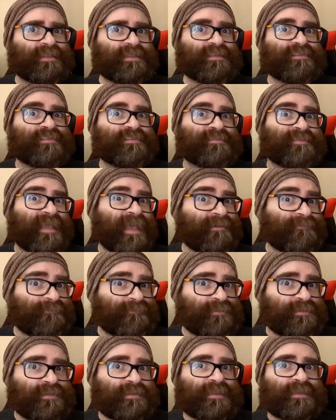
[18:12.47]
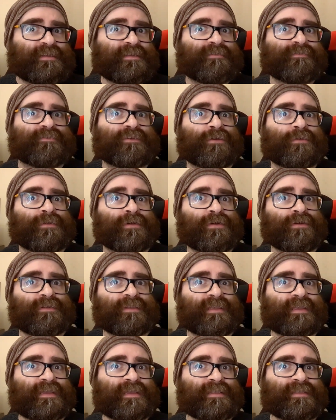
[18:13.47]
there's definitely enough going
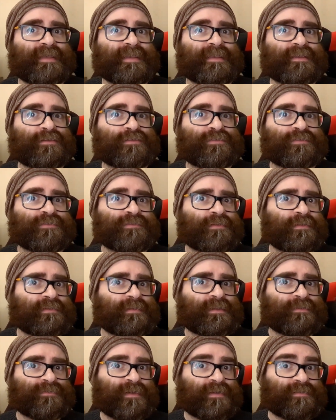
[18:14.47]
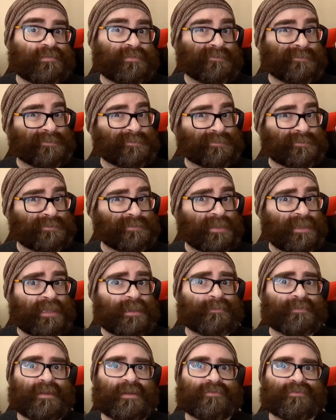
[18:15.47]
on here that it could certainly raise a quizzical
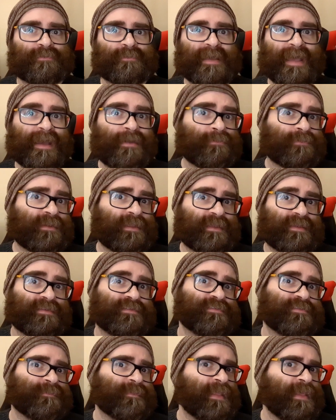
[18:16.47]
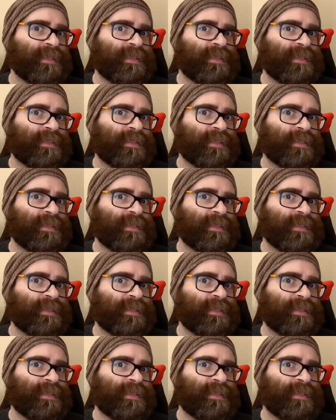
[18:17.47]
eyebrow from outliers.